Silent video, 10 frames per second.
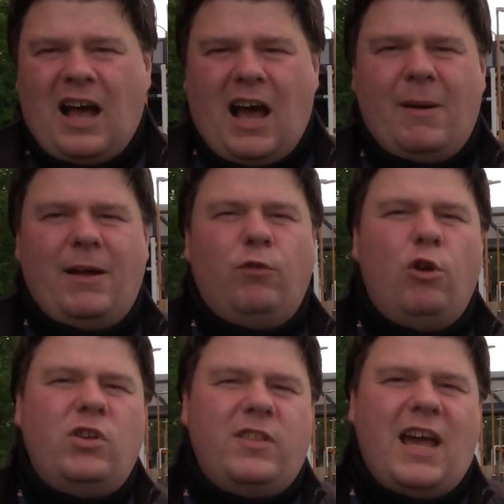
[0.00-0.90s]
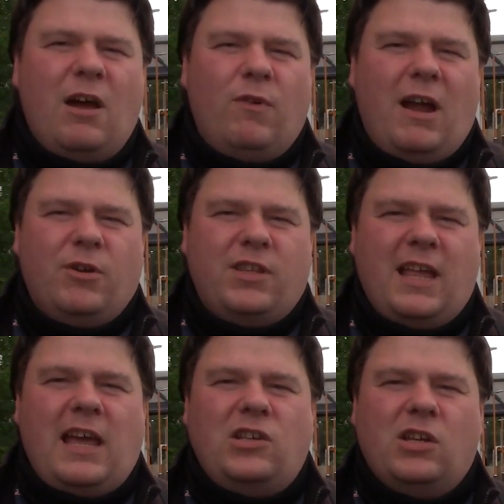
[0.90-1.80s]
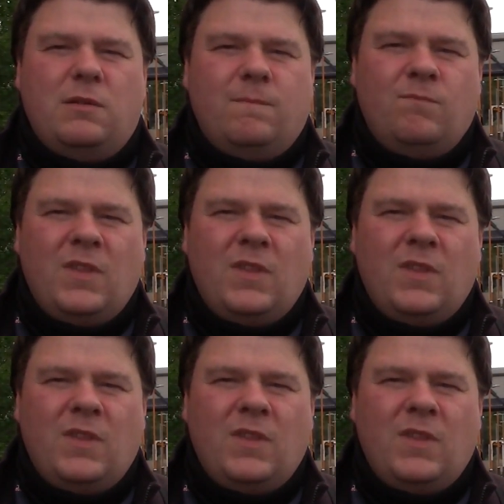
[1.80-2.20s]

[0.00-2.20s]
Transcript: I'm at Rugeley Town Railway Station.